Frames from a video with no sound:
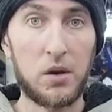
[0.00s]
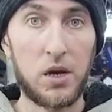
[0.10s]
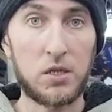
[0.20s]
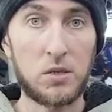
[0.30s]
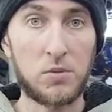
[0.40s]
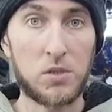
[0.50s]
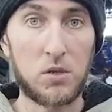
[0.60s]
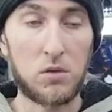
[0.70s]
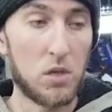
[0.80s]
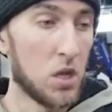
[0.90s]
Garage
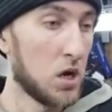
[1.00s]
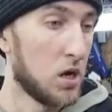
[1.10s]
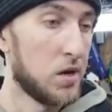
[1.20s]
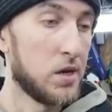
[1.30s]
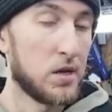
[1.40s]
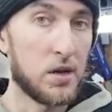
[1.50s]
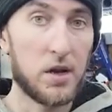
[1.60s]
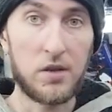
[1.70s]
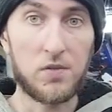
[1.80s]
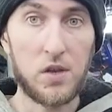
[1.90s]
episode.
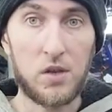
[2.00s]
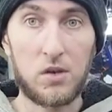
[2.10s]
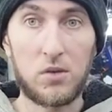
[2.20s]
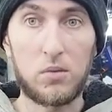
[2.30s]
Today's video,